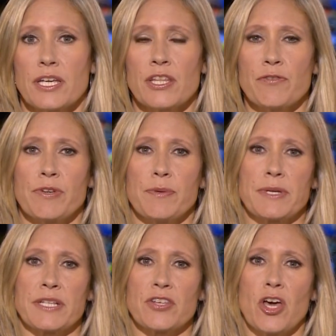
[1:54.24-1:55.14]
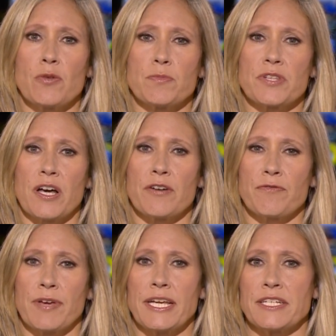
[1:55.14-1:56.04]
In the Philippines, hopes are
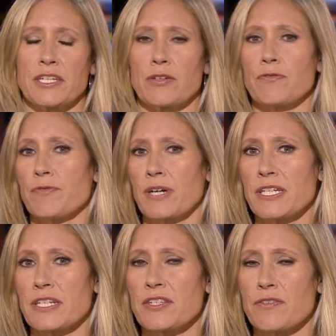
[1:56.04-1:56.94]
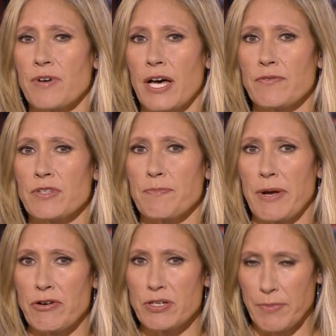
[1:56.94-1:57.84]
fading of finding survivors
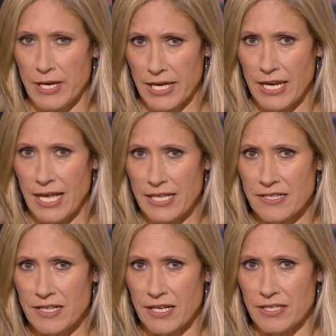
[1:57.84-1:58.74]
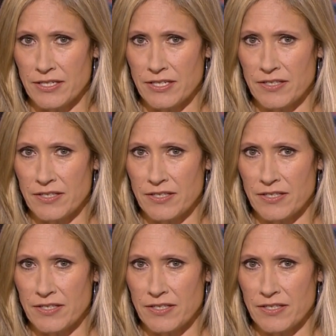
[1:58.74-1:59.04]
buried by a landslide that